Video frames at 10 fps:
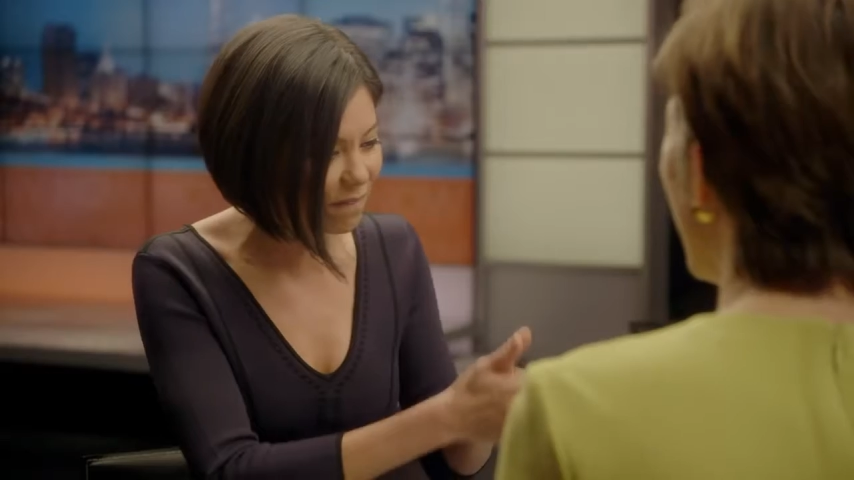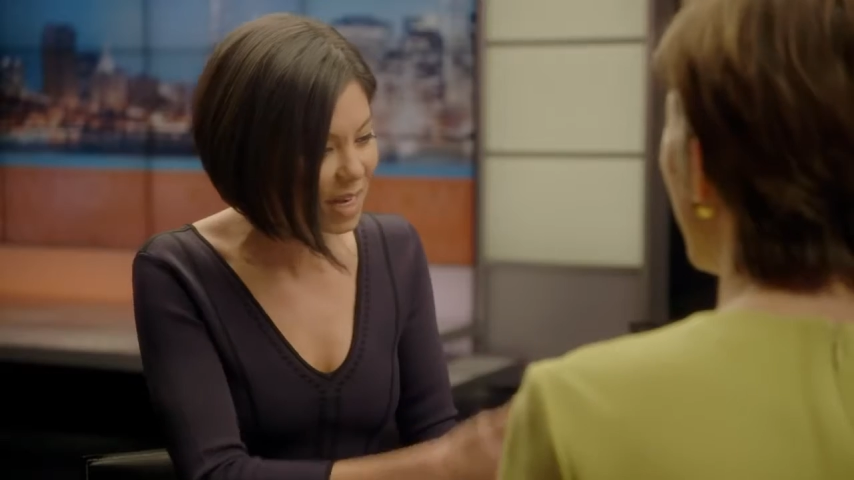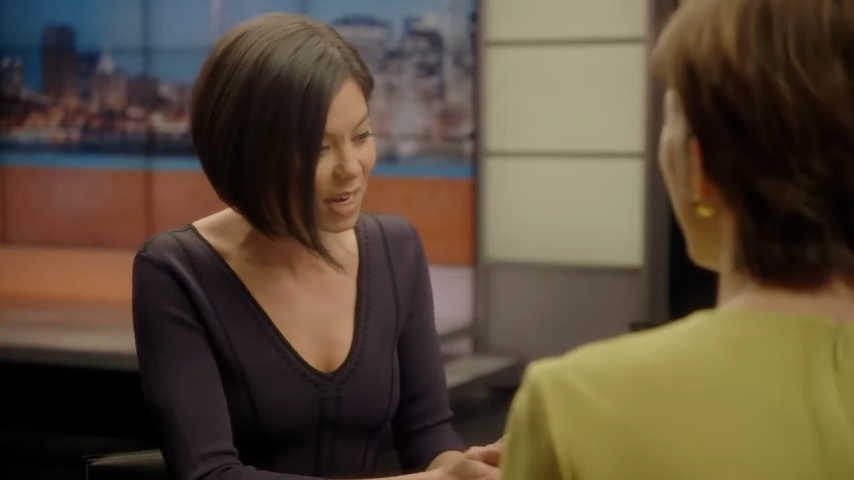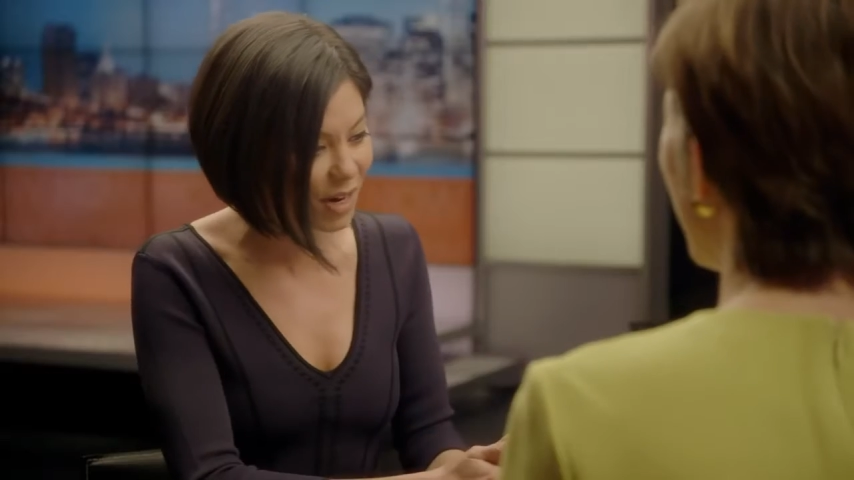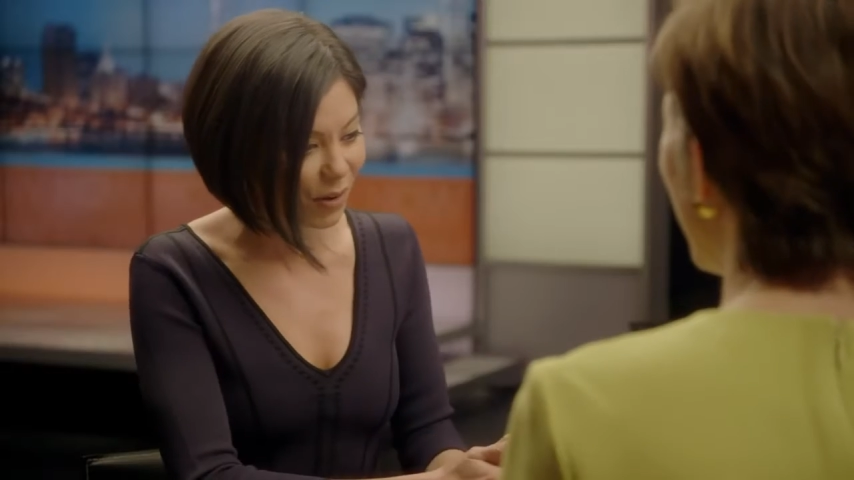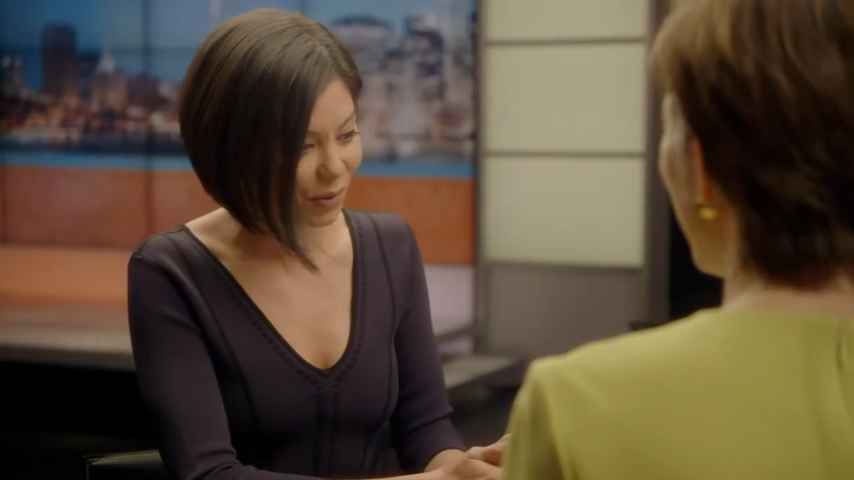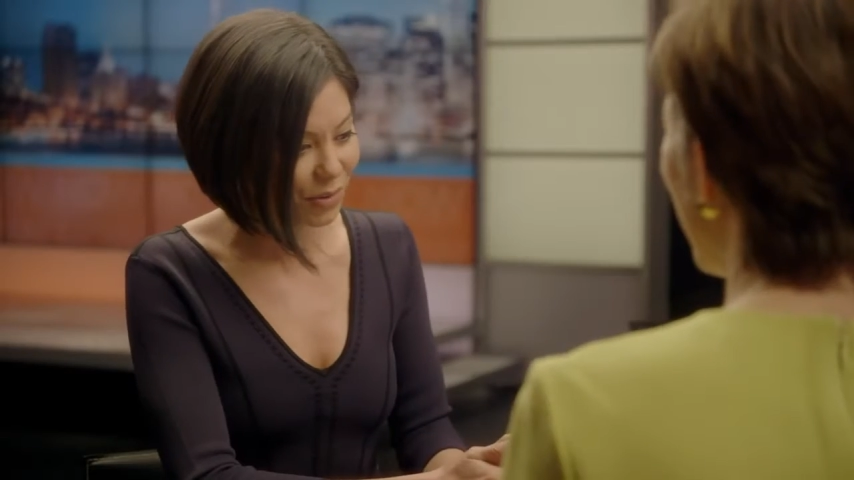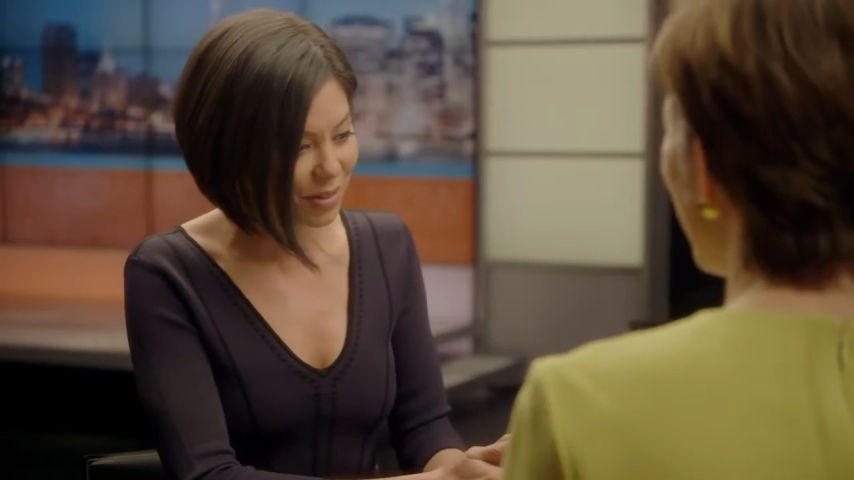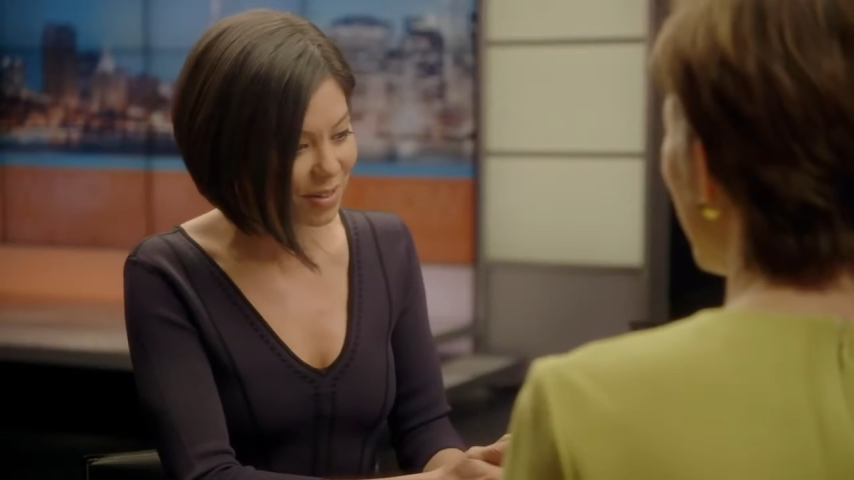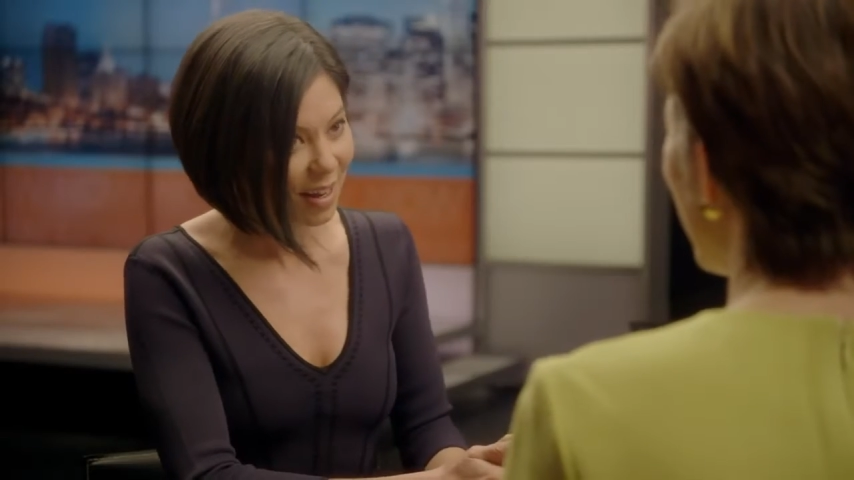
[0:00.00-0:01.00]

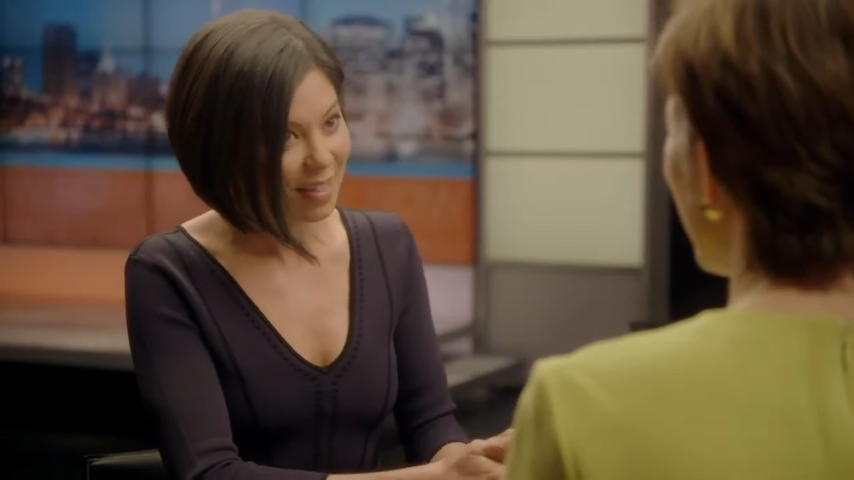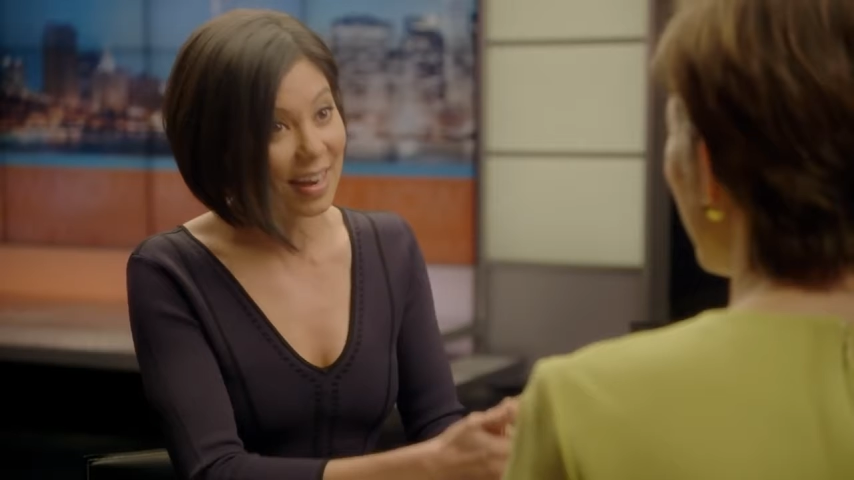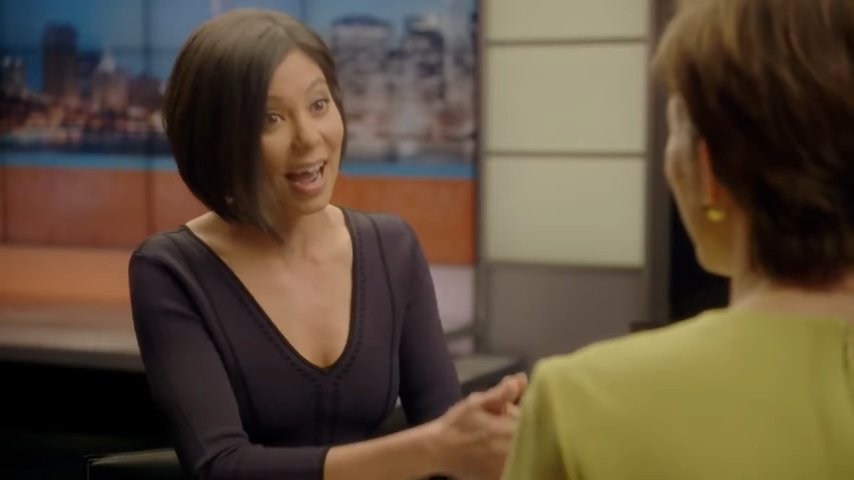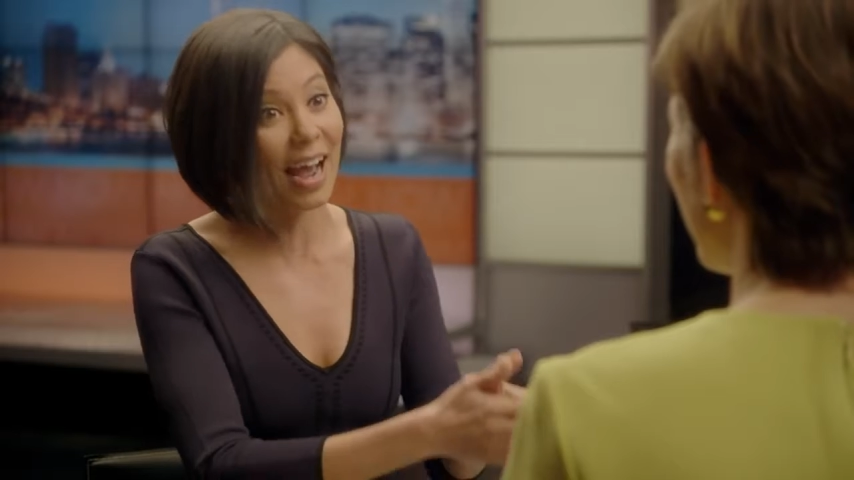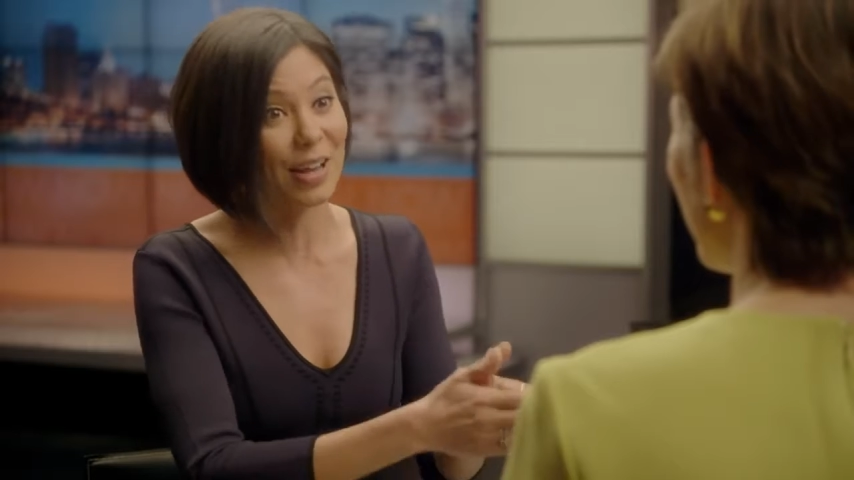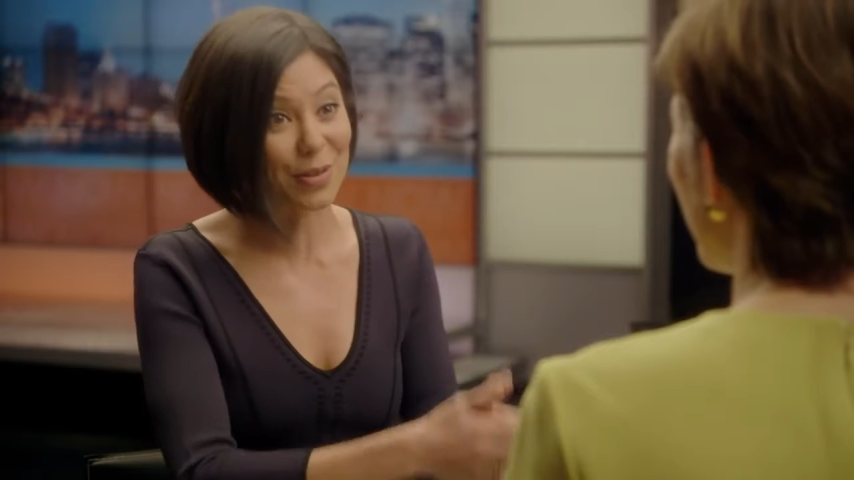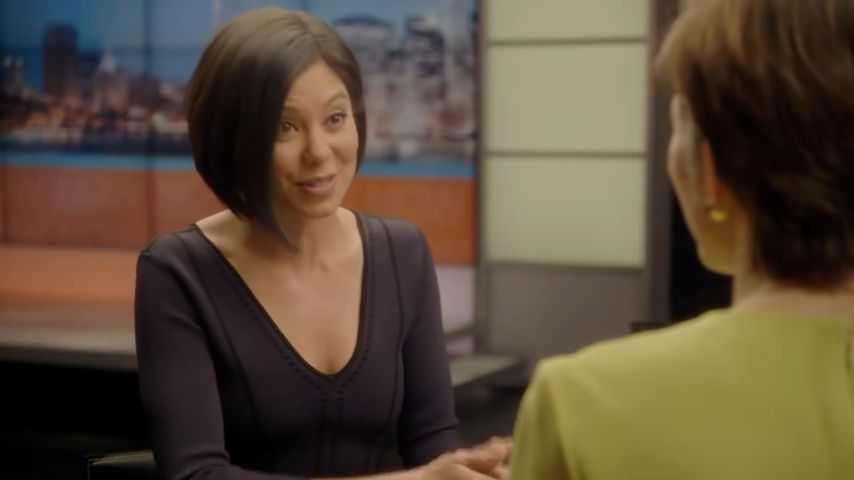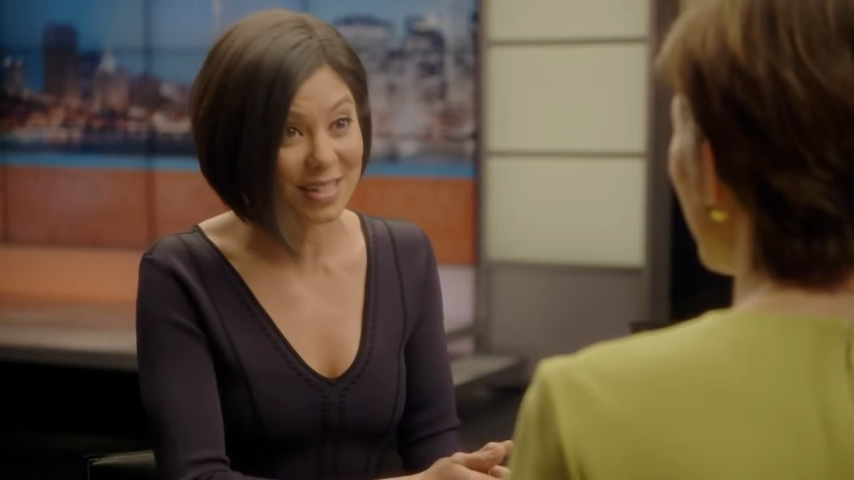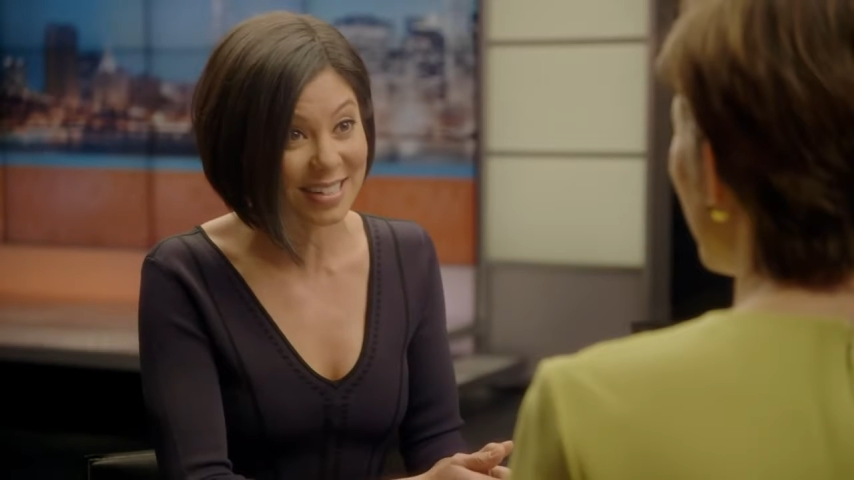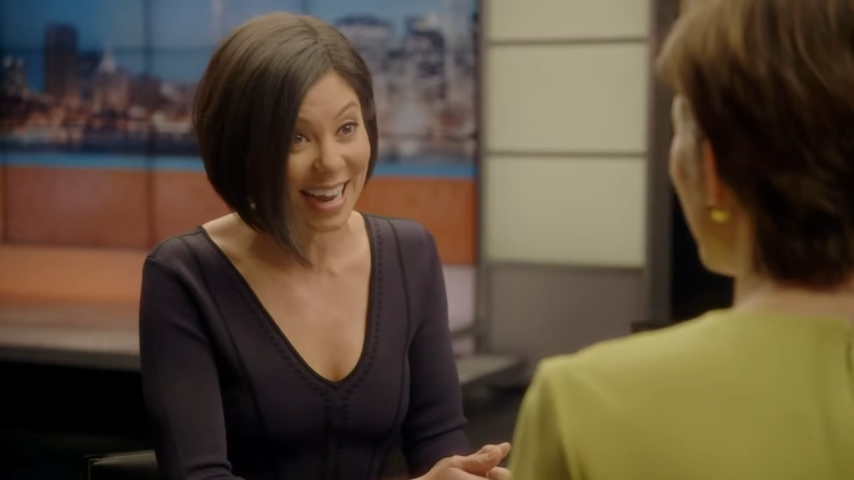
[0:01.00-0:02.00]
videos that I
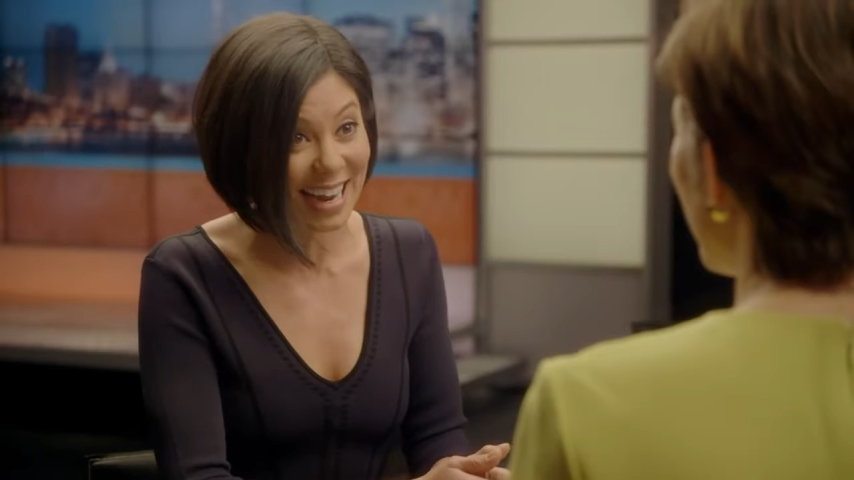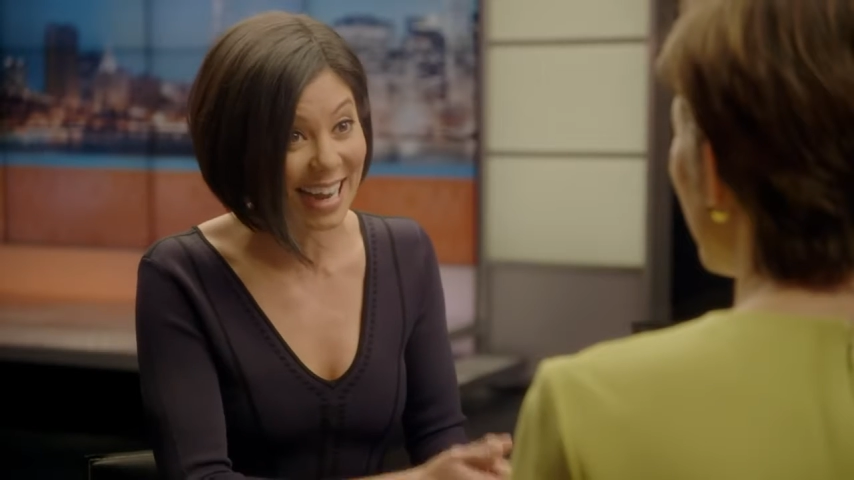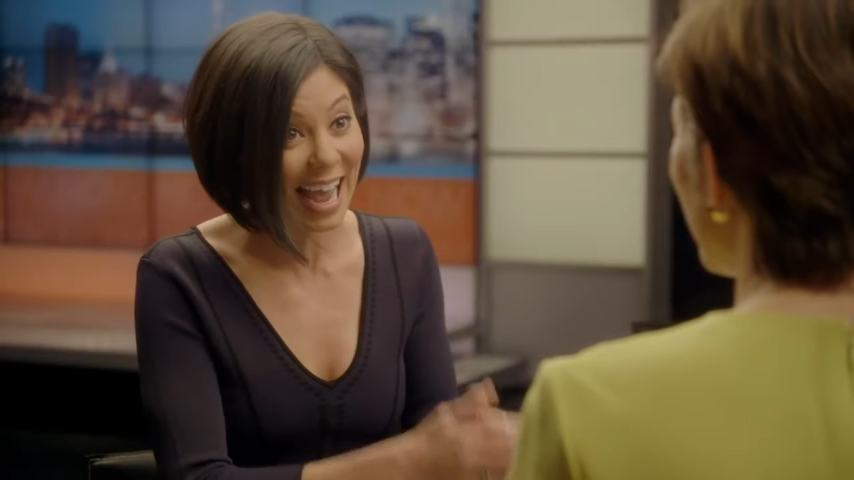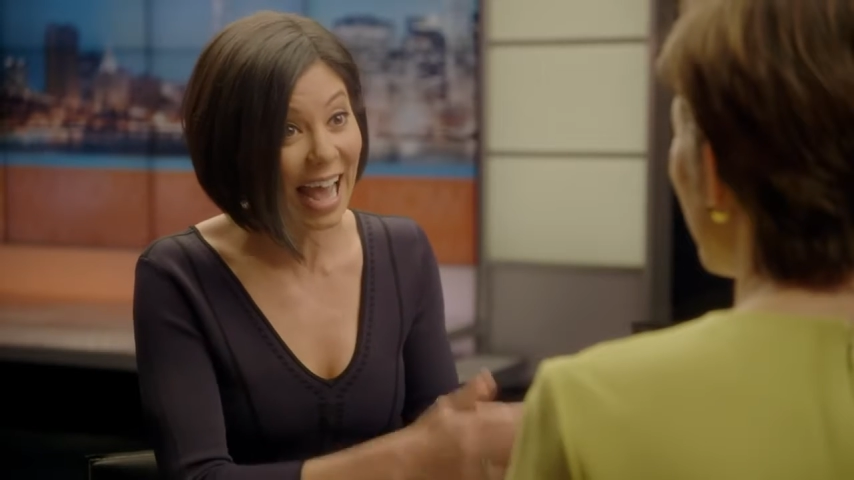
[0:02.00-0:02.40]
used to take